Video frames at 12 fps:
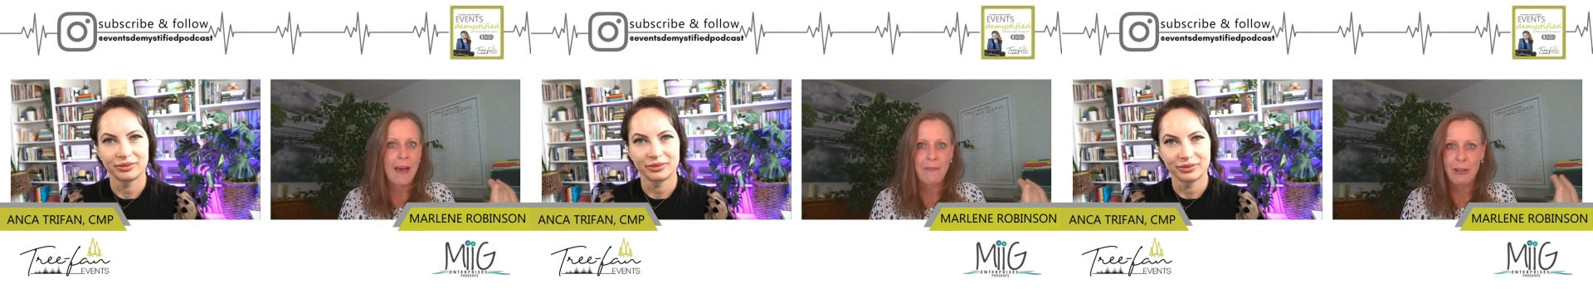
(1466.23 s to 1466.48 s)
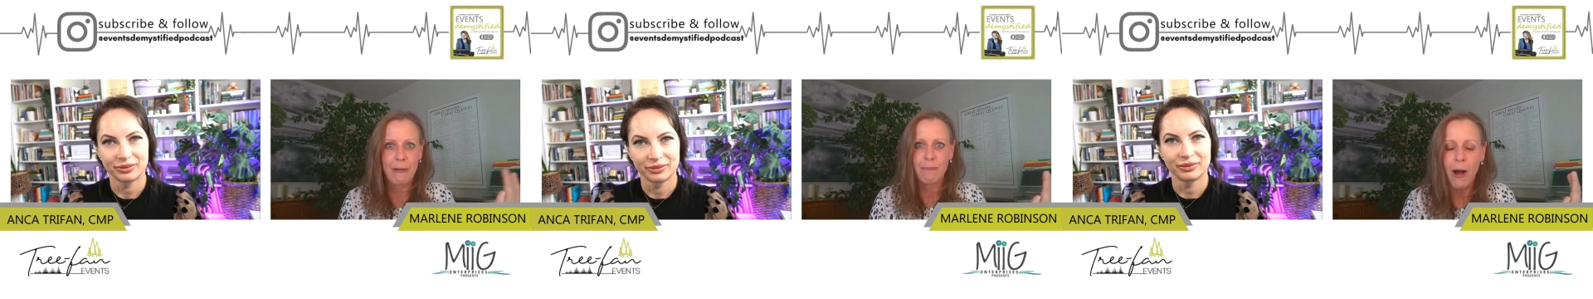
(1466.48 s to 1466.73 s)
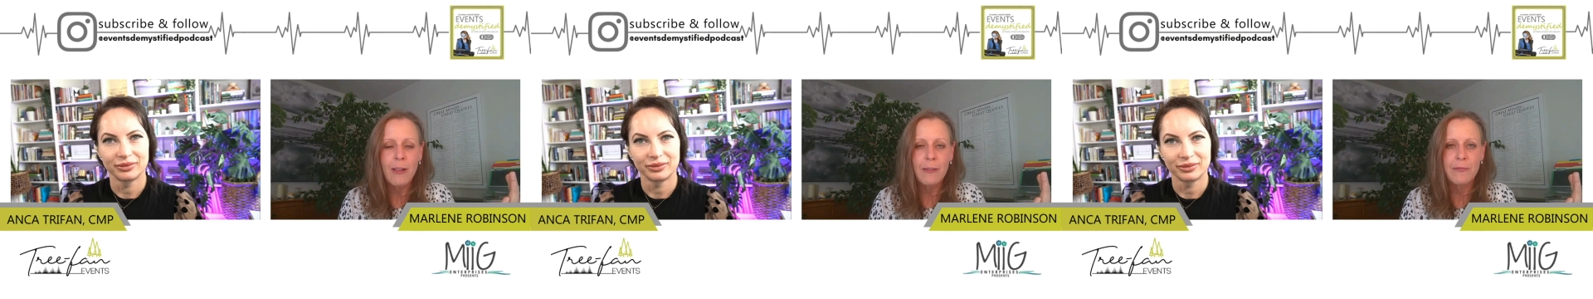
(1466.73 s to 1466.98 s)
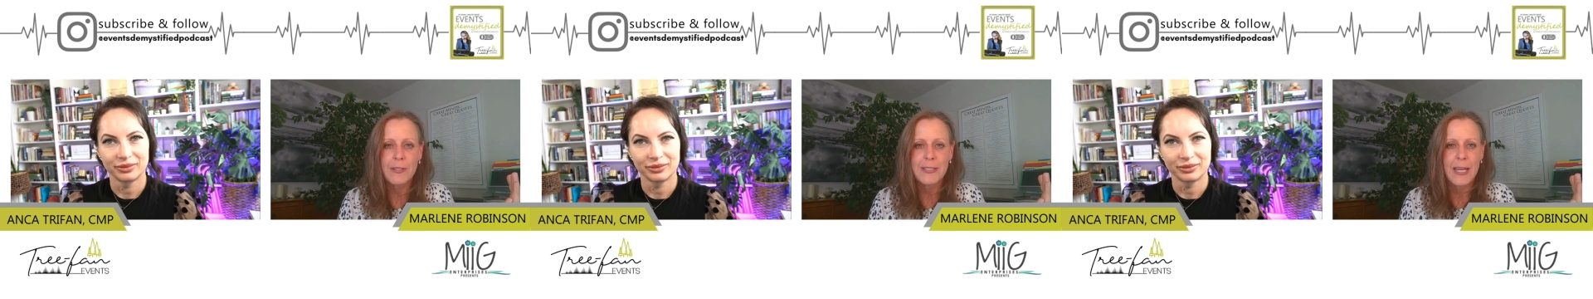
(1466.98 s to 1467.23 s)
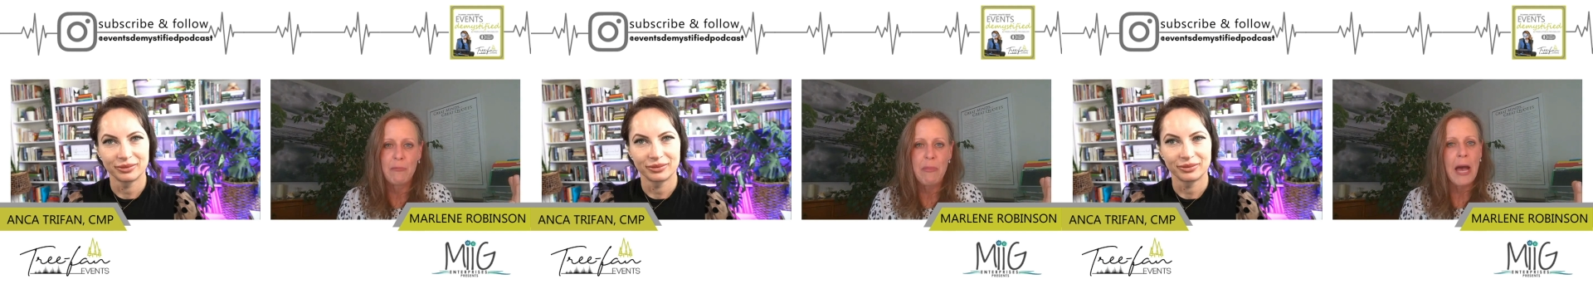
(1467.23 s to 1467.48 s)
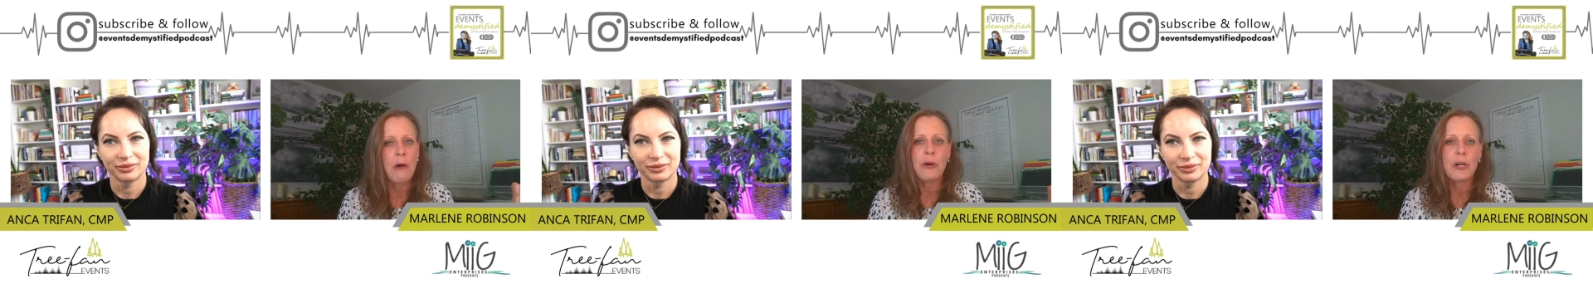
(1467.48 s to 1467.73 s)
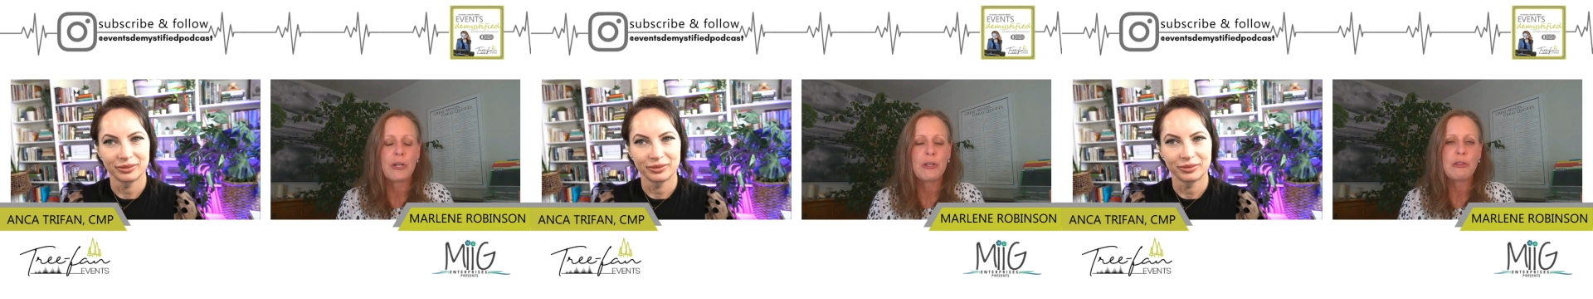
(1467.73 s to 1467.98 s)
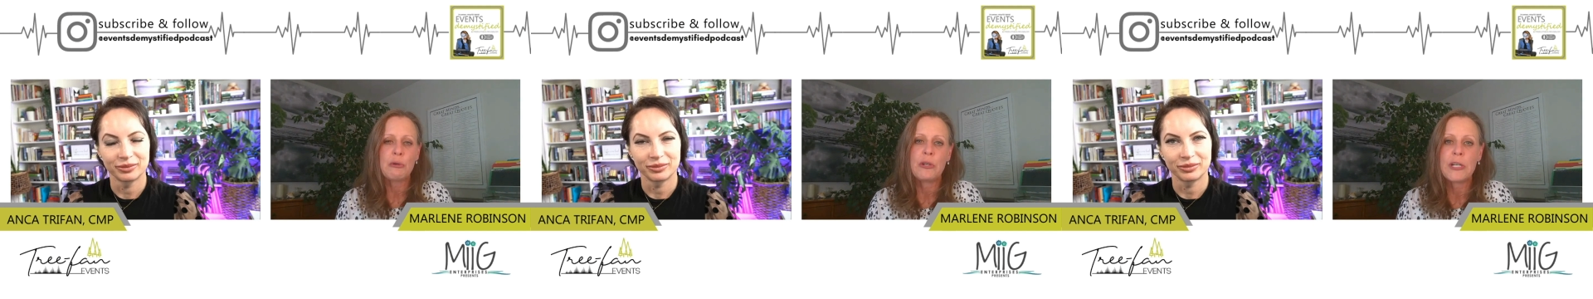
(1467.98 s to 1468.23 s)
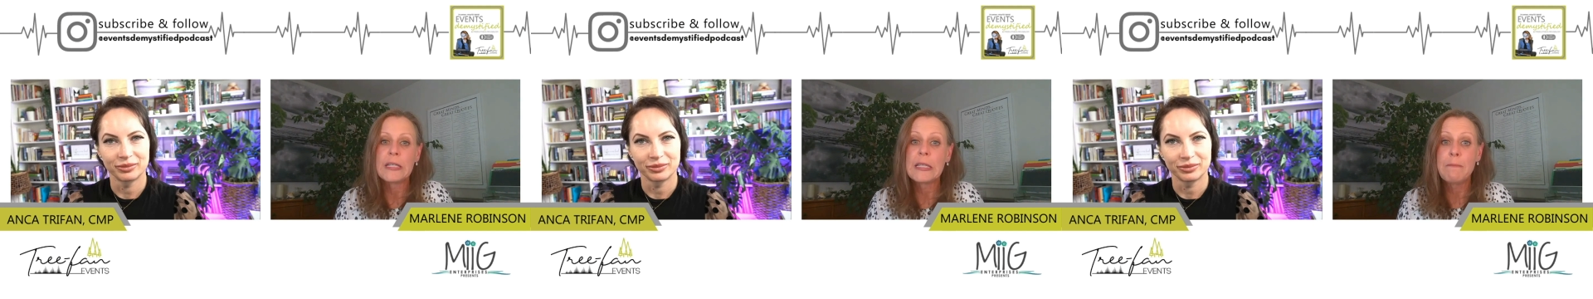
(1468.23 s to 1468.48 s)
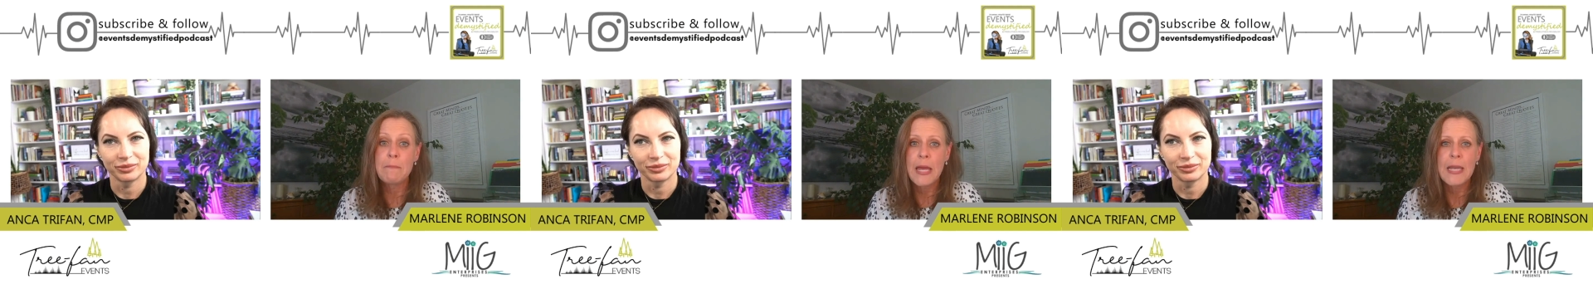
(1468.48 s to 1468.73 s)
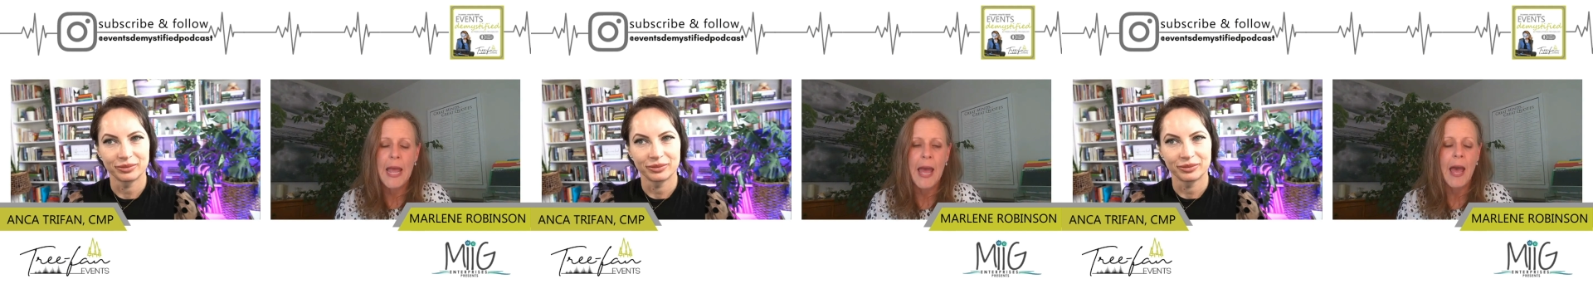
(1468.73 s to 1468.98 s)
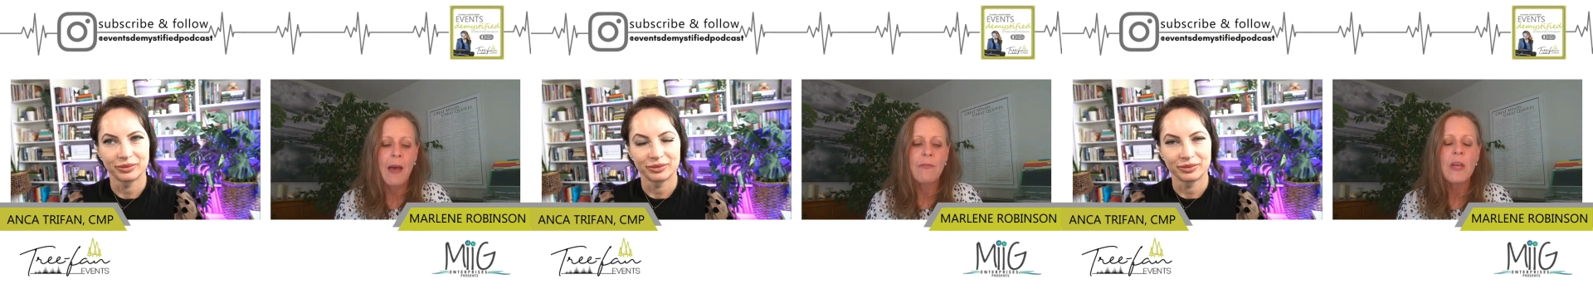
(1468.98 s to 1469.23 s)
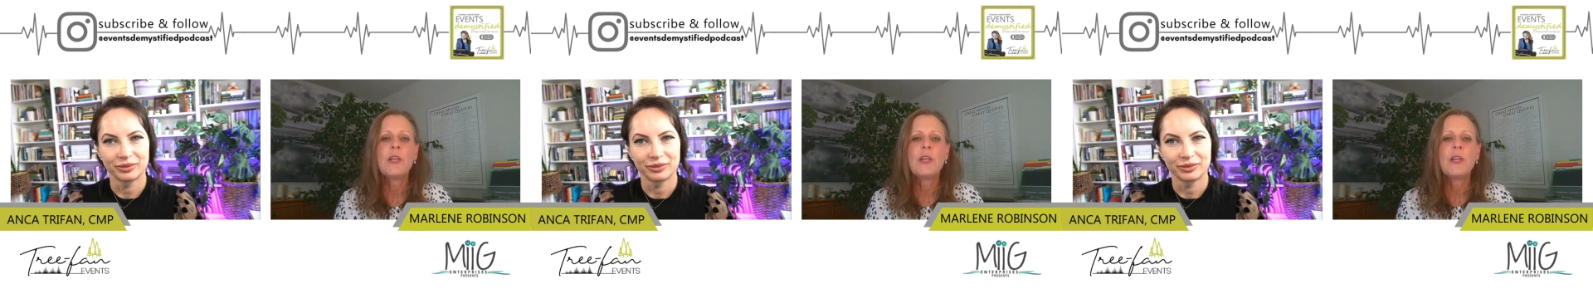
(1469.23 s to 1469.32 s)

Speaker 1: having all of the same power and authority that men have.